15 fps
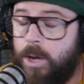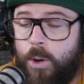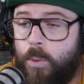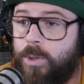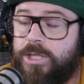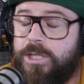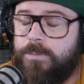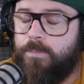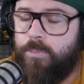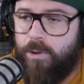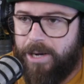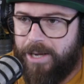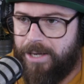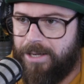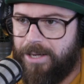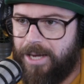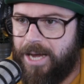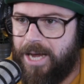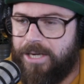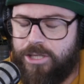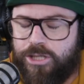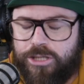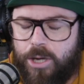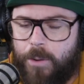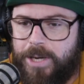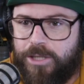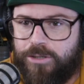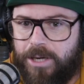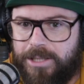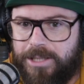which is brilliant and so
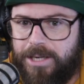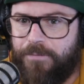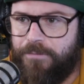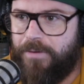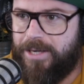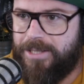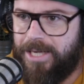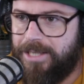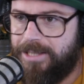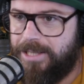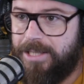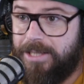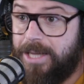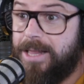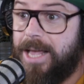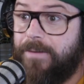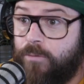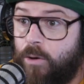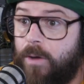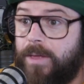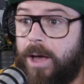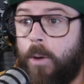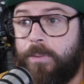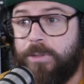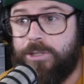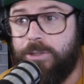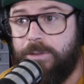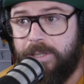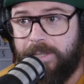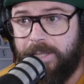interesting and fantastic that they've got that
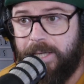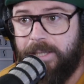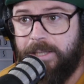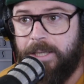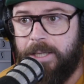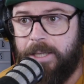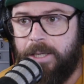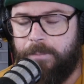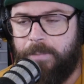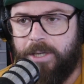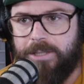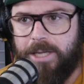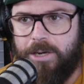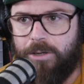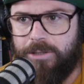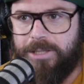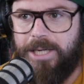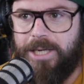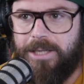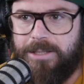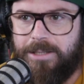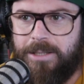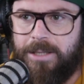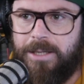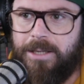opportunity, because they're not seen as